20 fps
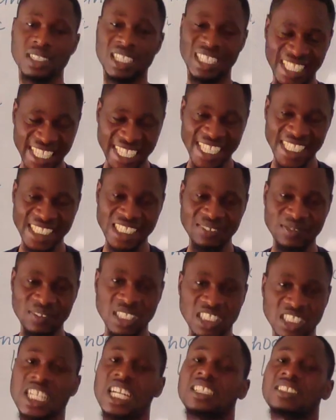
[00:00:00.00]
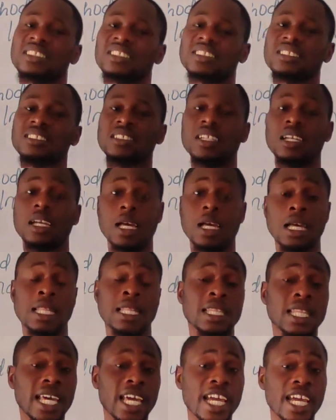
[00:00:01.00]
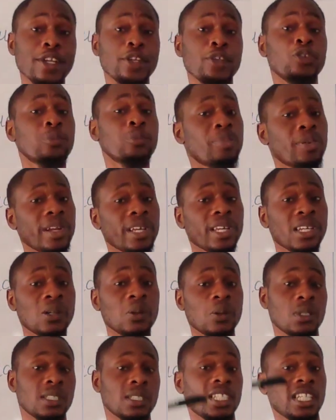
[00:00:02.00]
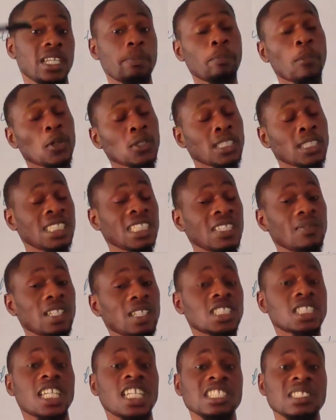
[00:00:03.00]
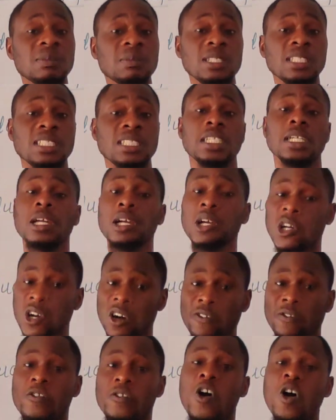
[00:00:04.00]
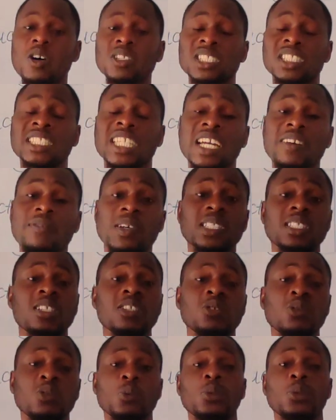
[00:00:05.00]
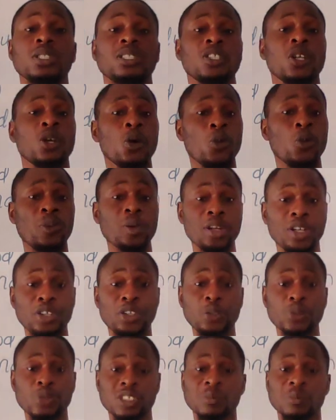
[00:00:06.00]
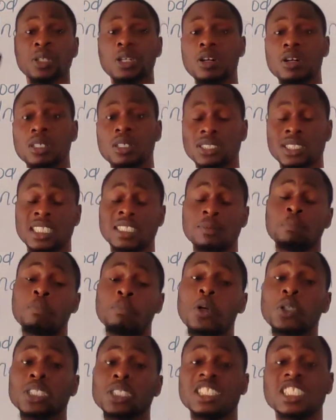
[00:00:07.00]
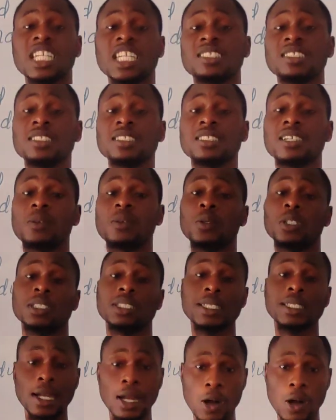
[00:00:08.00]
Negatively charged, and then you bring a what? A positively charged body. Of course, the divergence will what? Will reduce, because both charges are what?